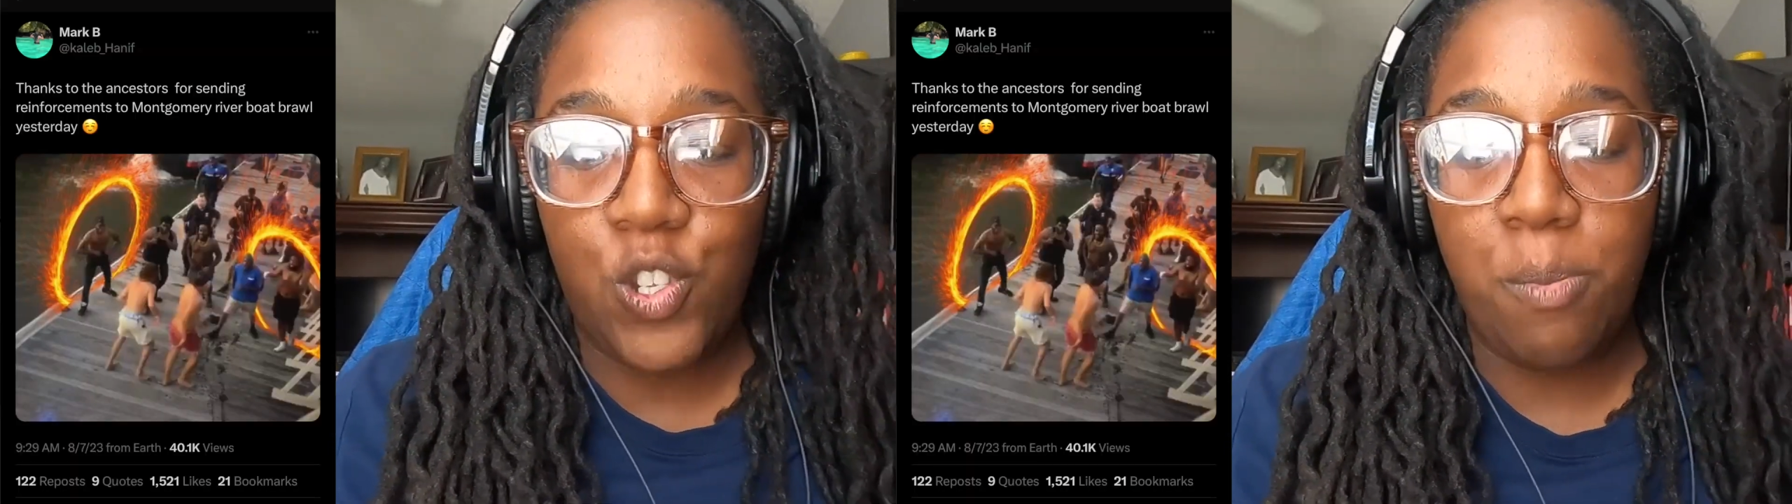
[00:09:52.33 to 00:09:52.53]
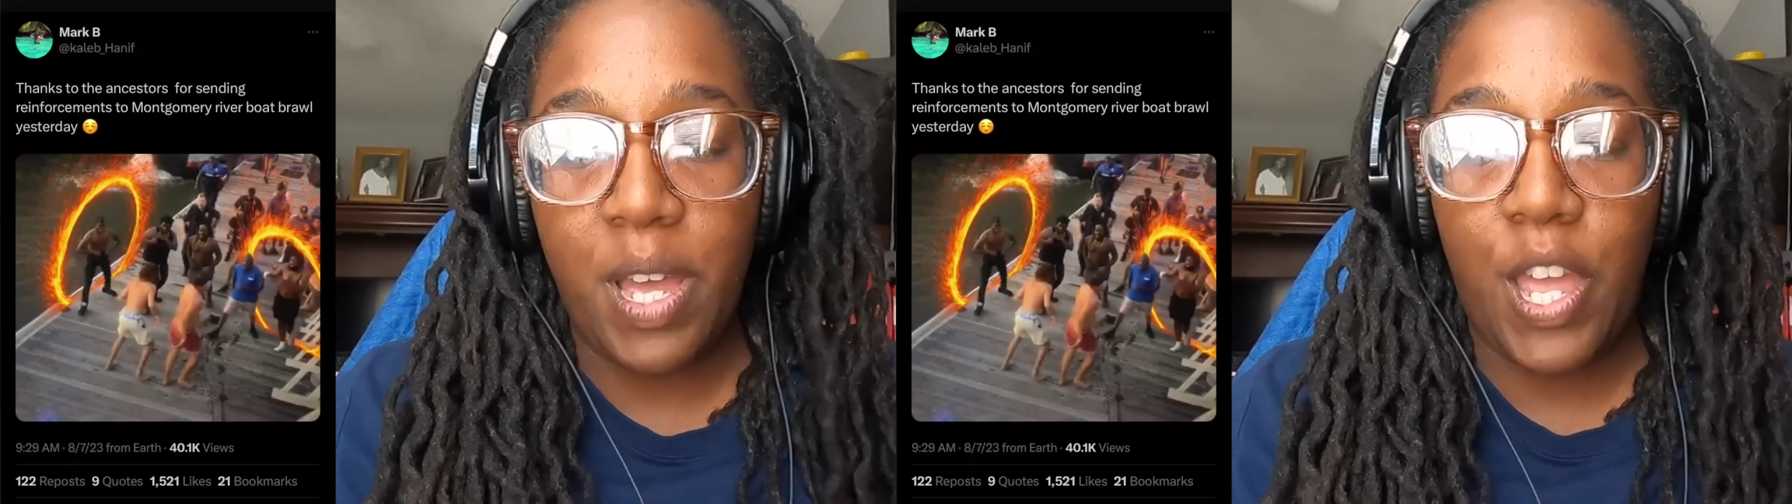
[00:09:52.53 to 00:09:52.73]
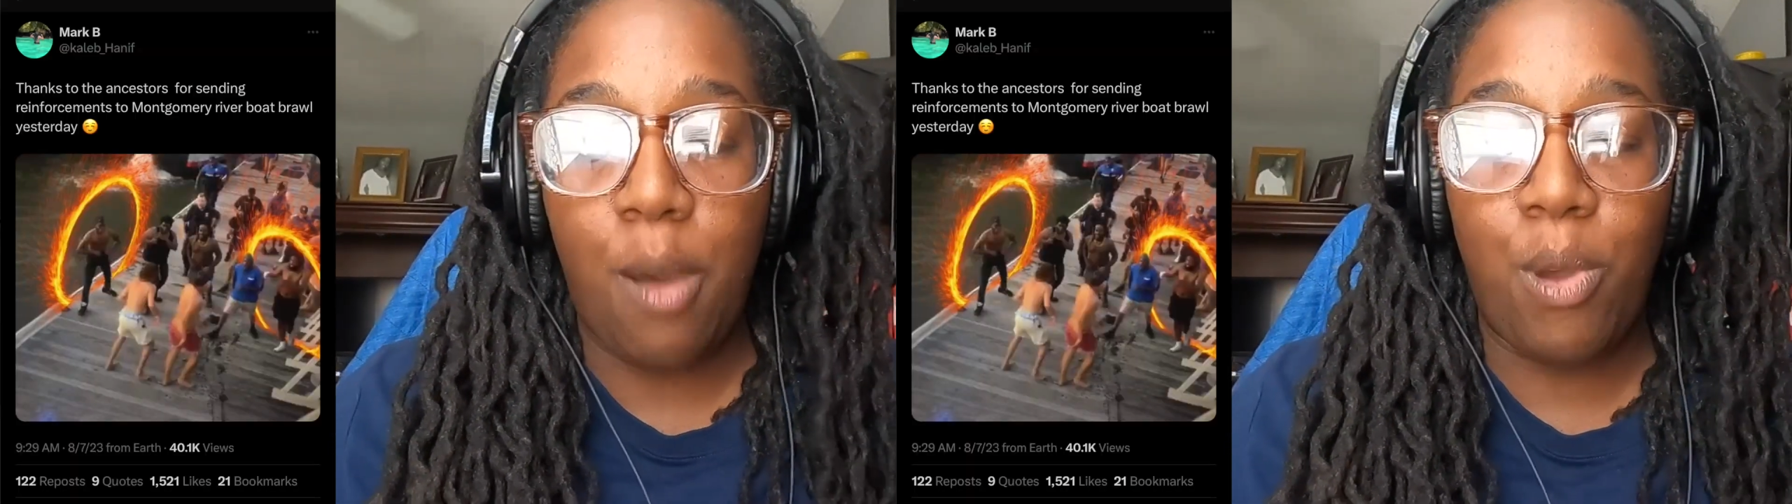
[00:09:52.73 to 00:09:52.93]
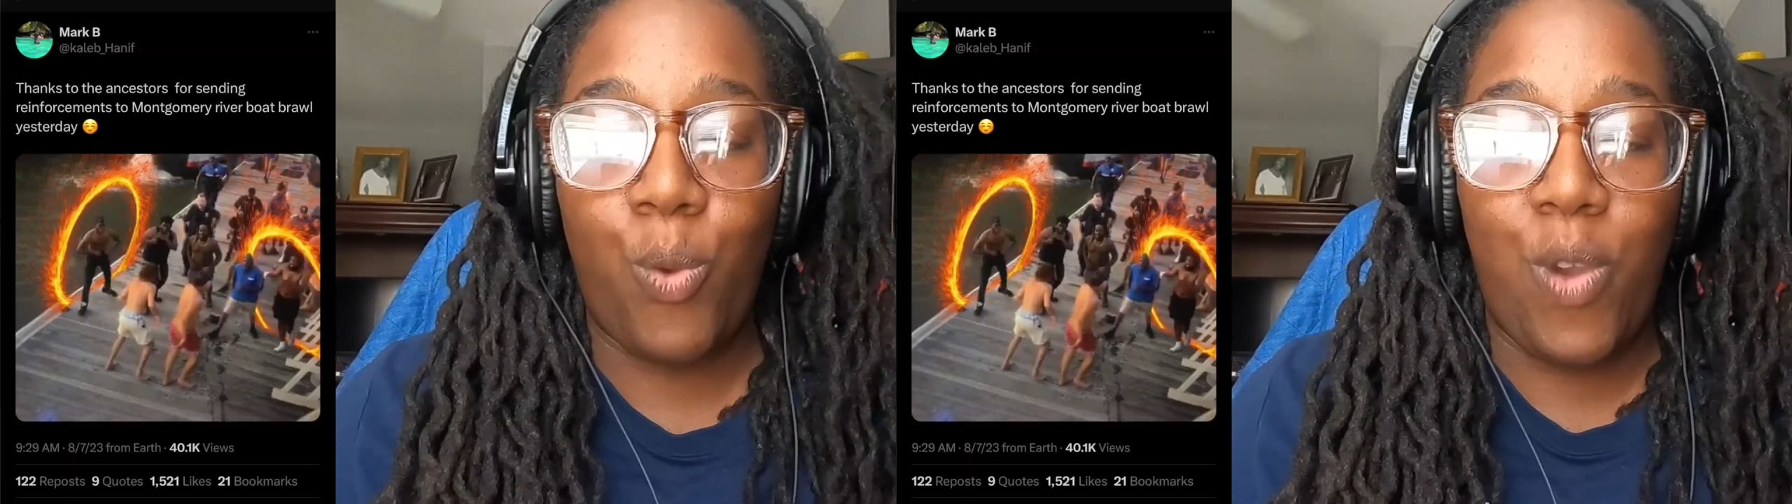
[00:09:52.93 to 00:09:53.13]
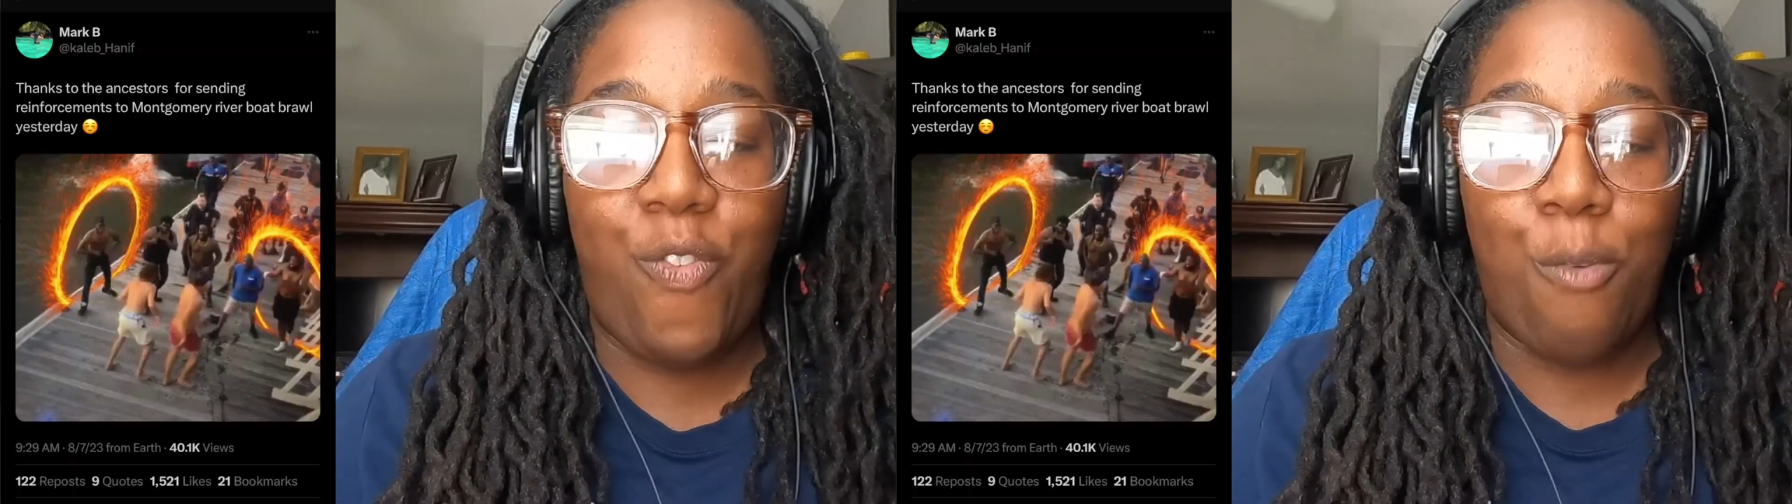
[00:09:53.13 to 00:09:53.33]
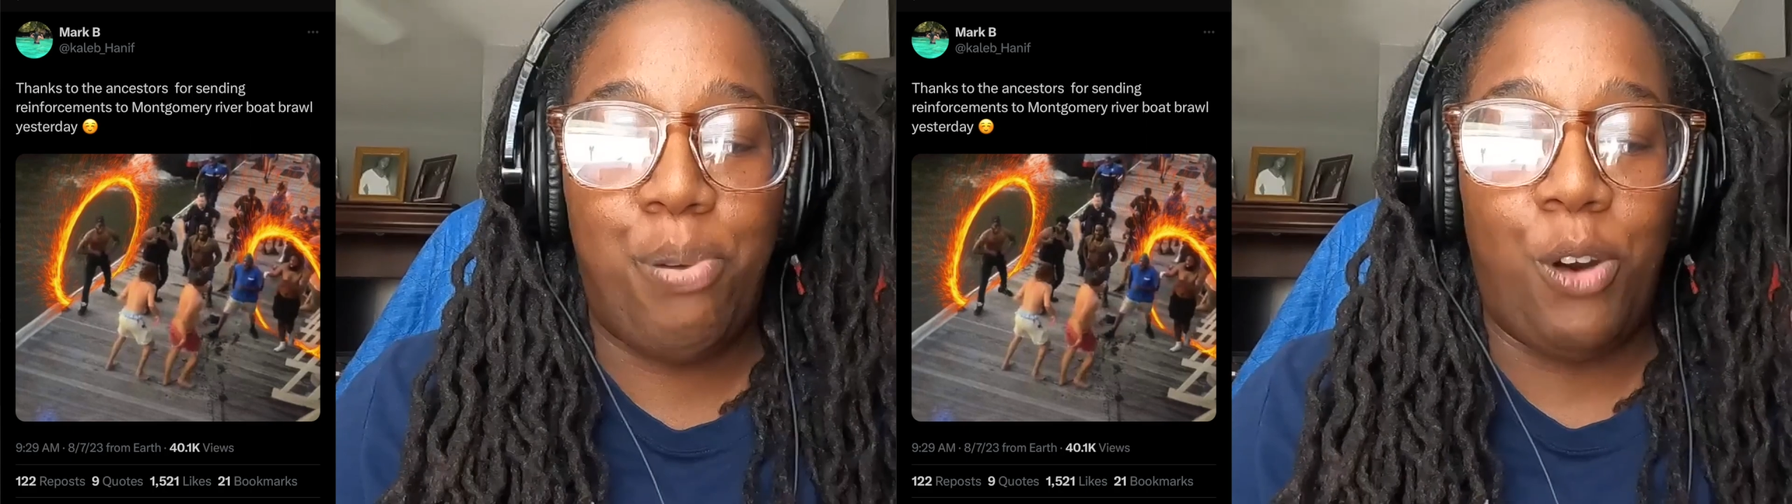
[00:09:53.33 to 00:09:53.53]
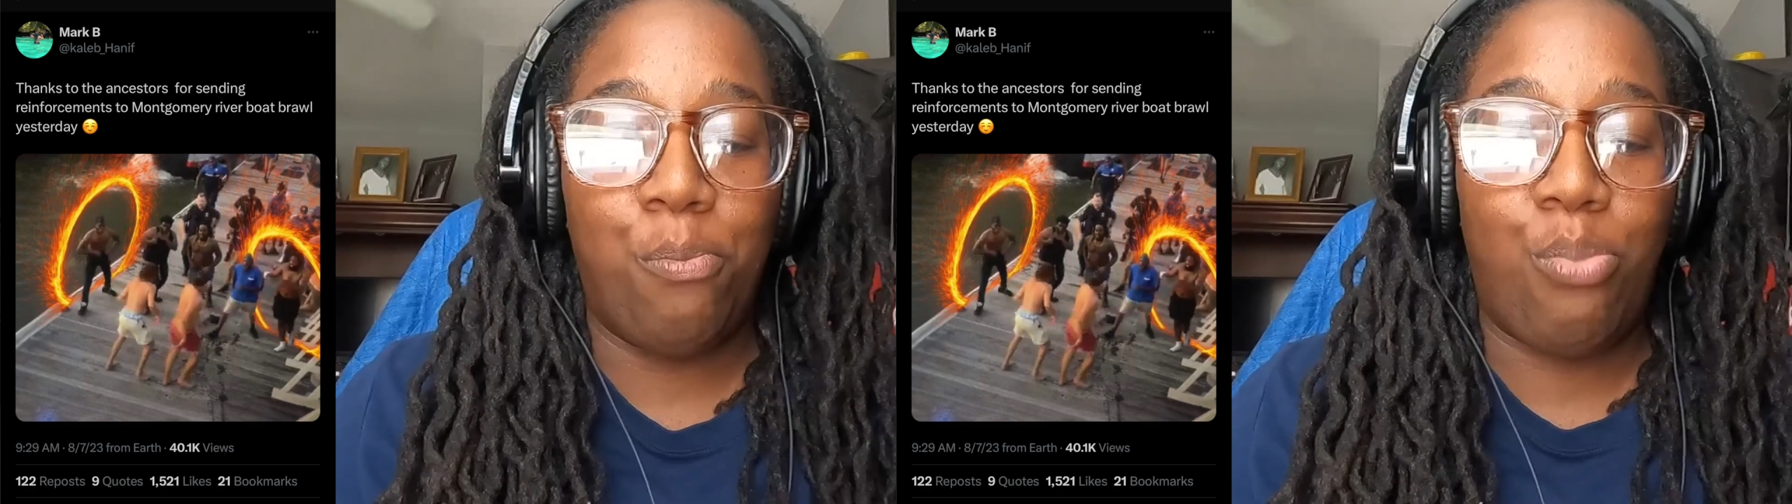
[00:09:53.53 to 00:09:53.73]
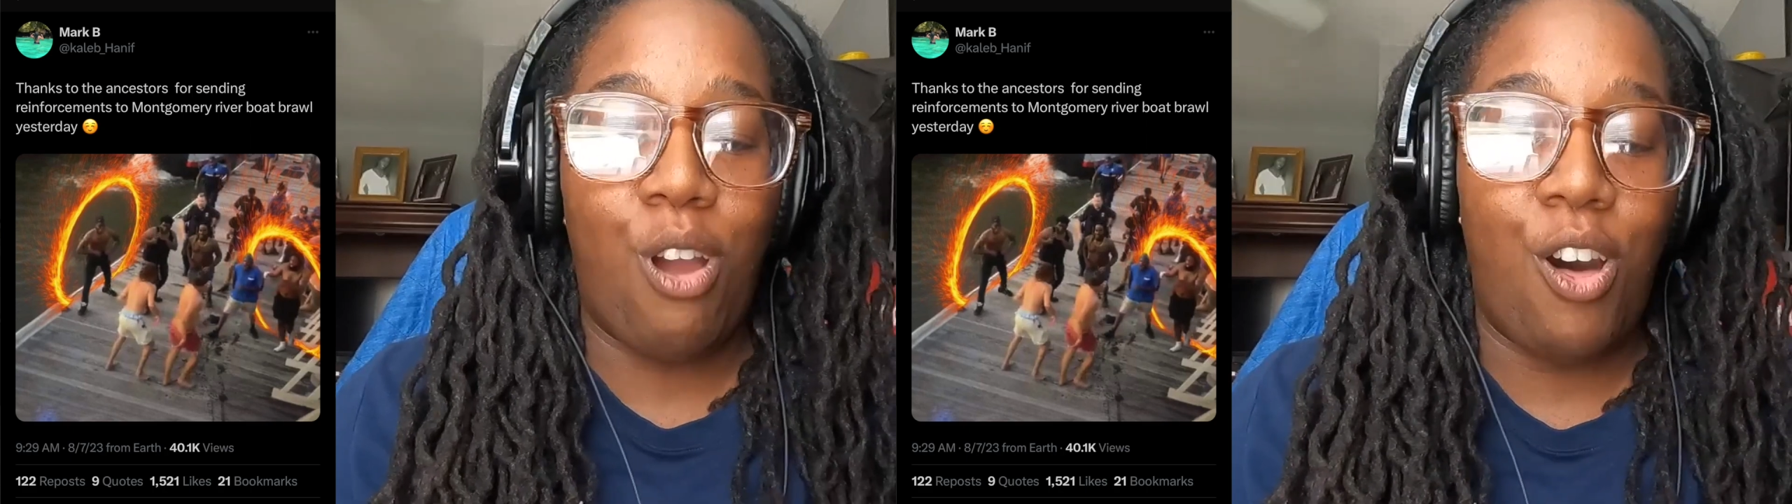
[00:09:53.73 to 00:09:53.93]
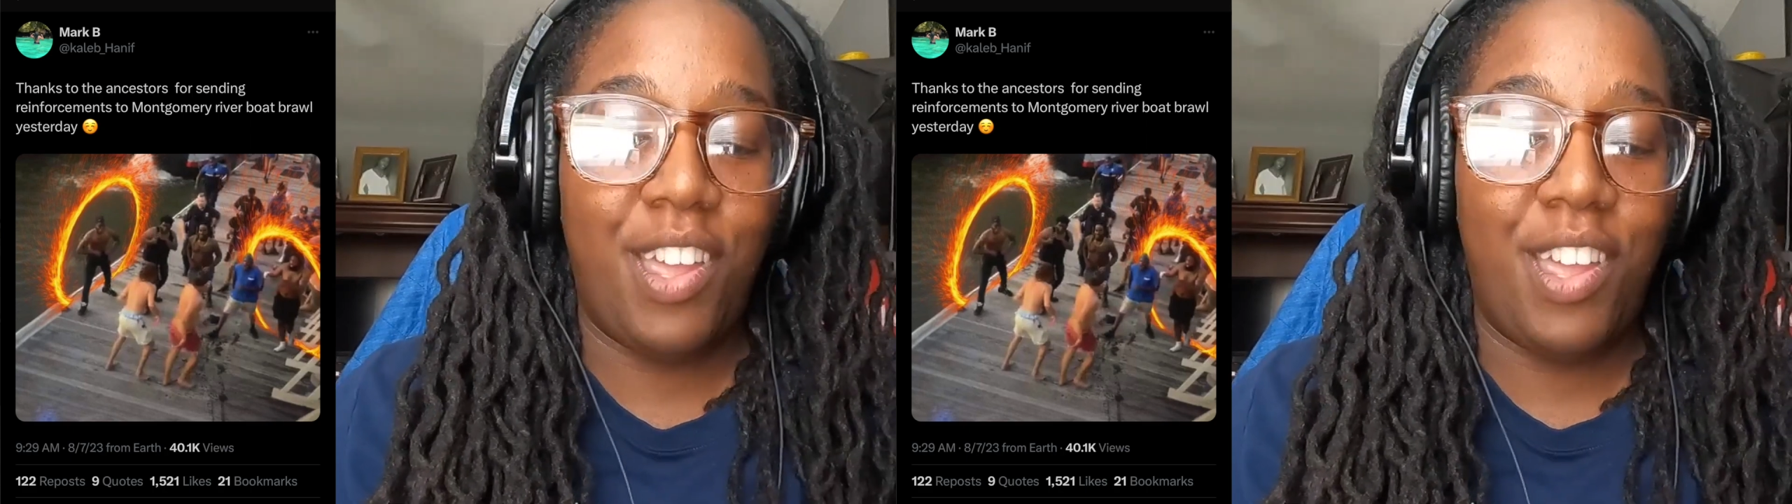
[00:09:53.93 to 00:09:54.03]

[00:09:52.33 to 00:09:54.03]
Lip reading: to Montgomery Riverboat Brawl